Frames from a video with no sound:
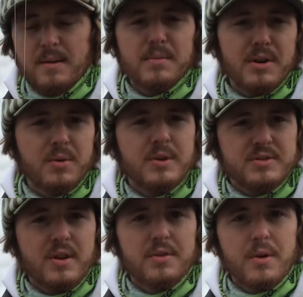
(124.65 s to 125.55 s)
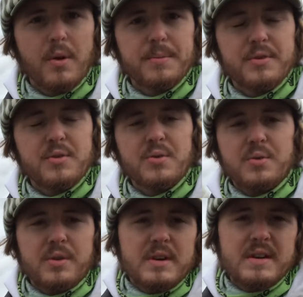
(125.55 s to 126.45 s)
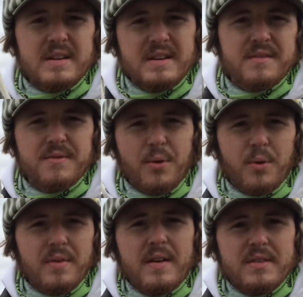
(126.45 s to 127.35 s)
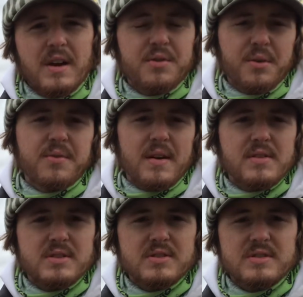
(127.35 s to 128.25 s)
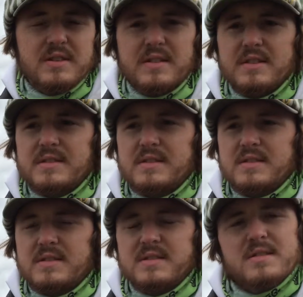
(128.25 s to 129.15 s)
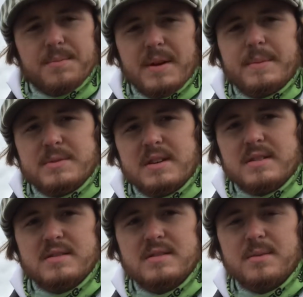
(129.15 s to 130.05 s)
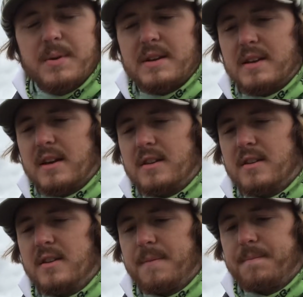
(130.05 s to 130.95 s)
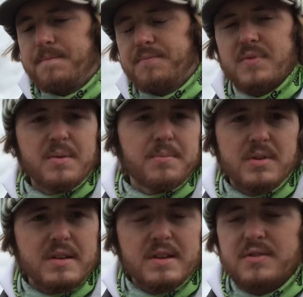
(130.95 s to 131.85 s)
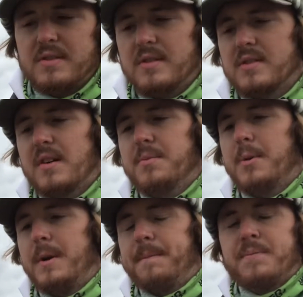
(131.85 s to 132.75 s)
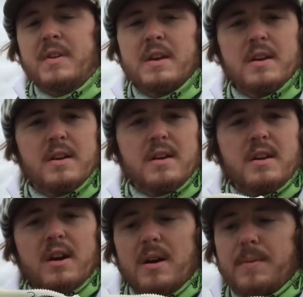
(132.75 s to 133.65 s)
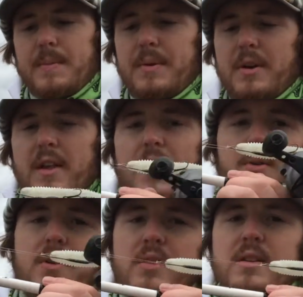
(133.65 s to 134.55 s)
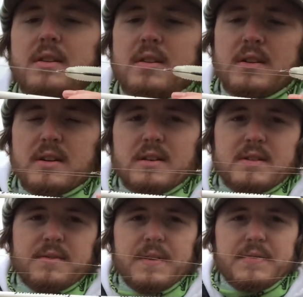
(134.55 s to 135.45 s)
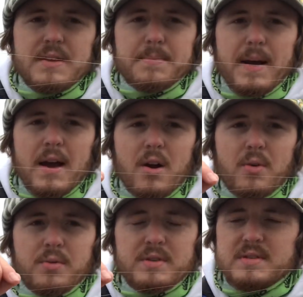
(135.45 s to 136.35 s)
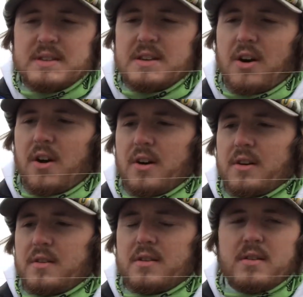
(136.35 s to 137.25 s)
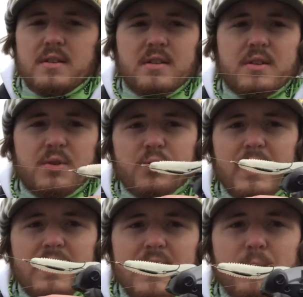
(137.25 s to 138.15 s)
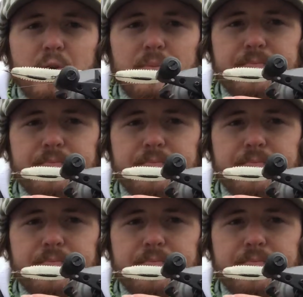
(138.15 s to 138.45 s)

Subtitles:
Little ones. I'll throw up to 4 or 5. I'll throw 5 inches on this, and sometimes 6, depending on conditions and stuff. But I pair that with 15-pound Seagar Red Label.